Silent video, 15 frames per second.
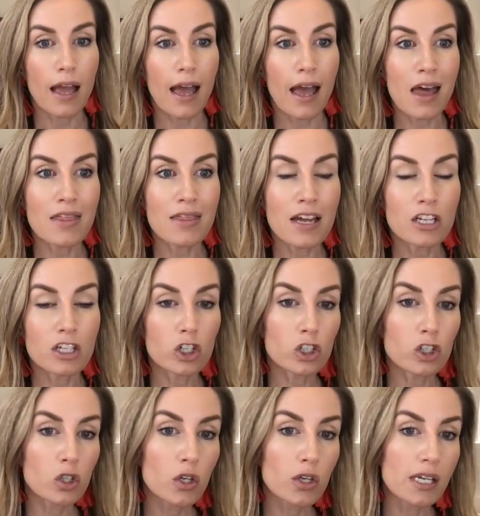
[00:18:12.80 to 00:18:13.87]
and then you're
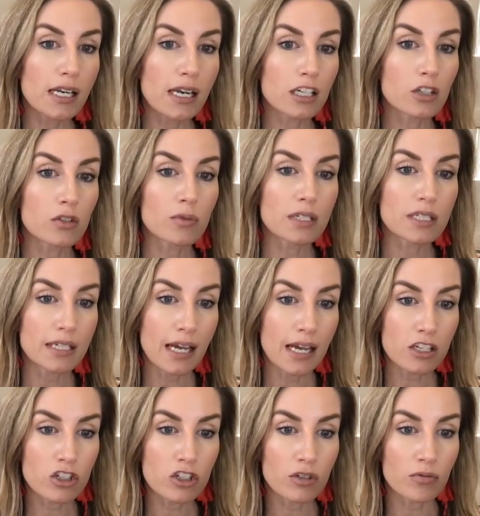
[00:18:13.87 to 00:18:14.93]
looking at your
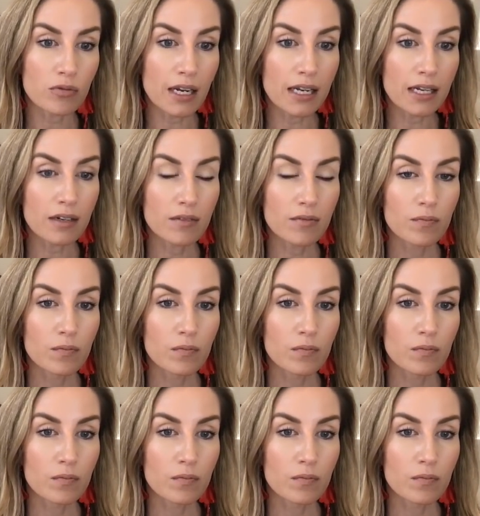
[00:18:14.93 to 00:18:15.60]
retention rate.